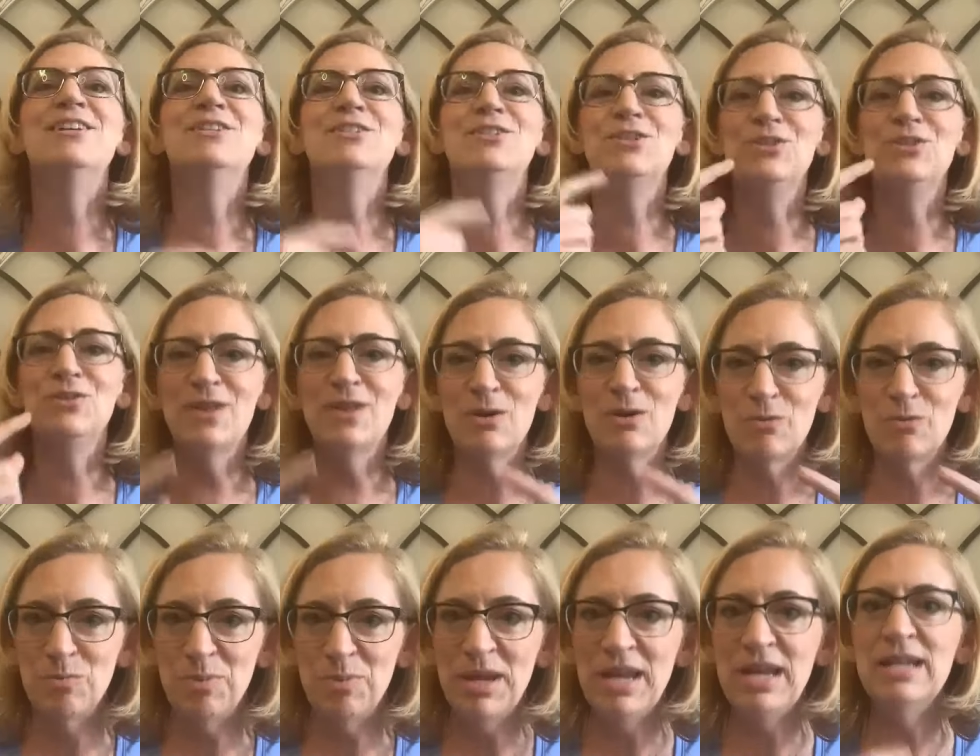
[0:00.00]
to do that
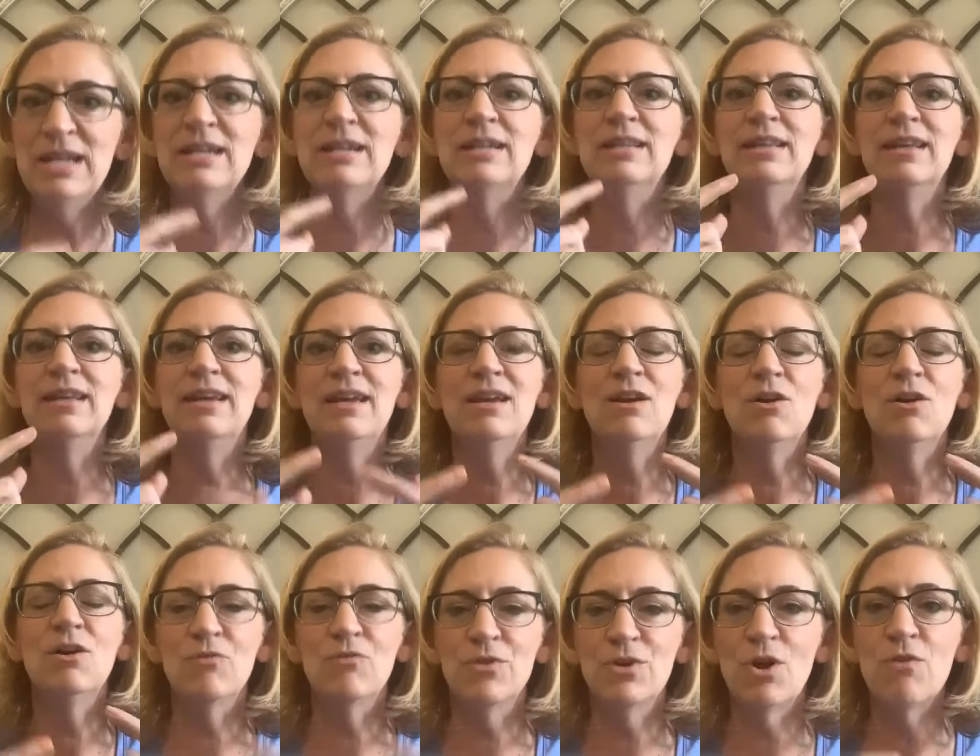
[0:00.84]
repeatedly
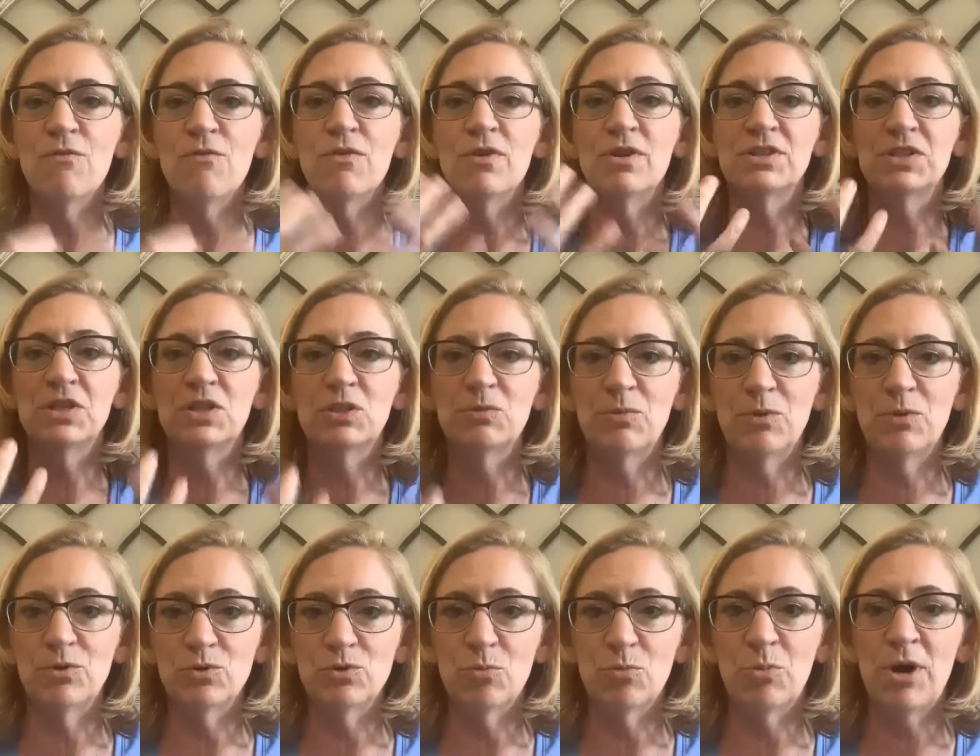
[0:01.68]
over and over as a
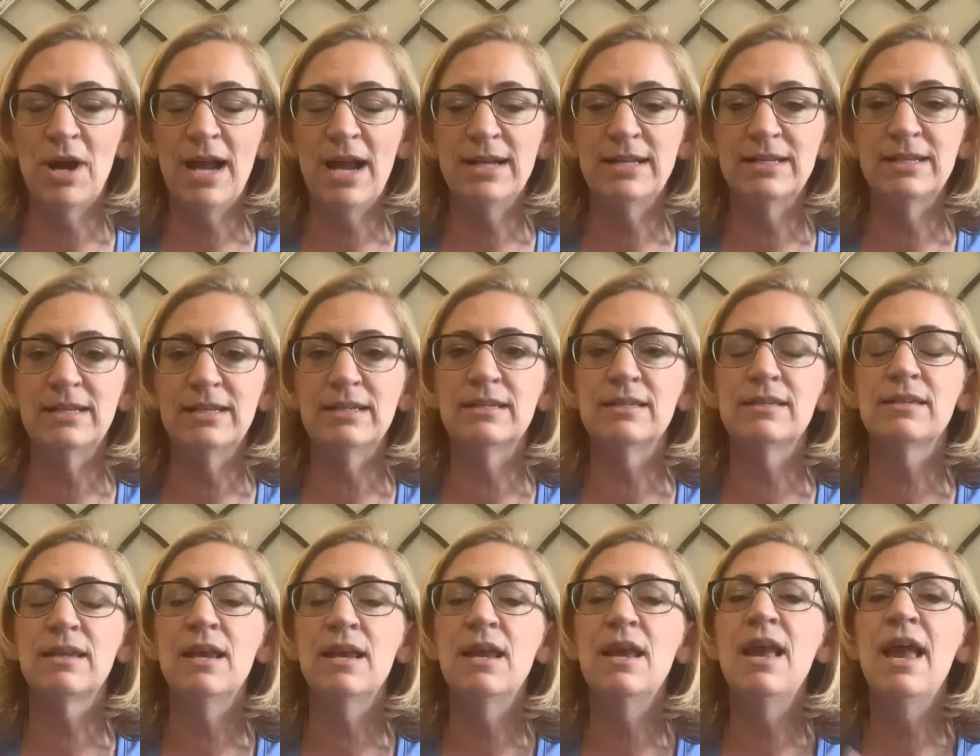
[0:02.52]
spiritual practice.
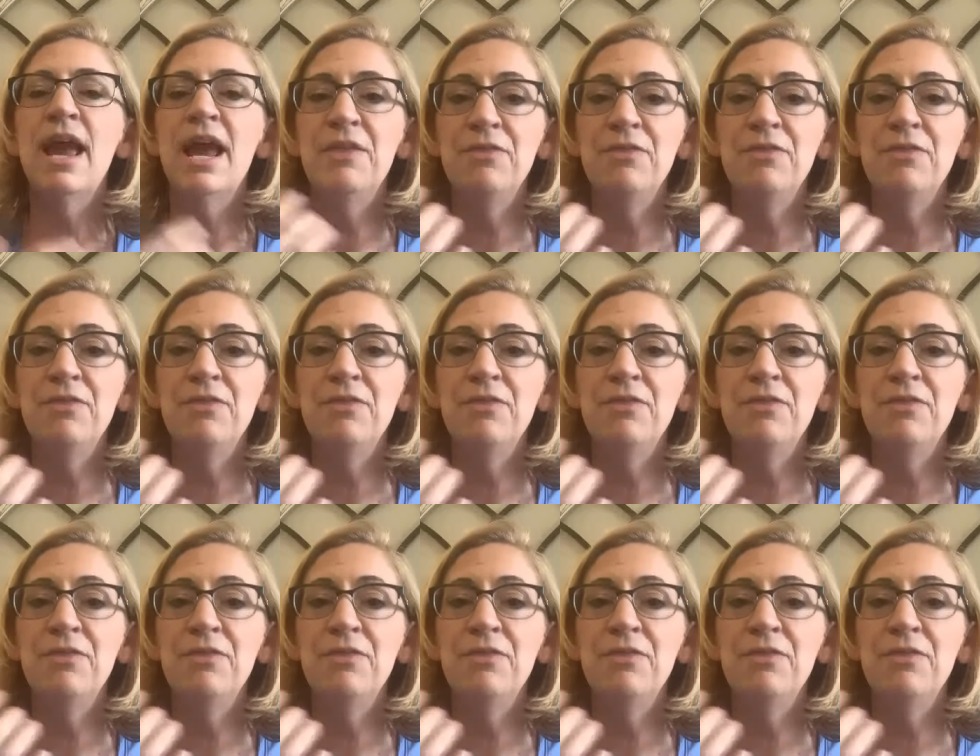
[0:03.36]
Yes.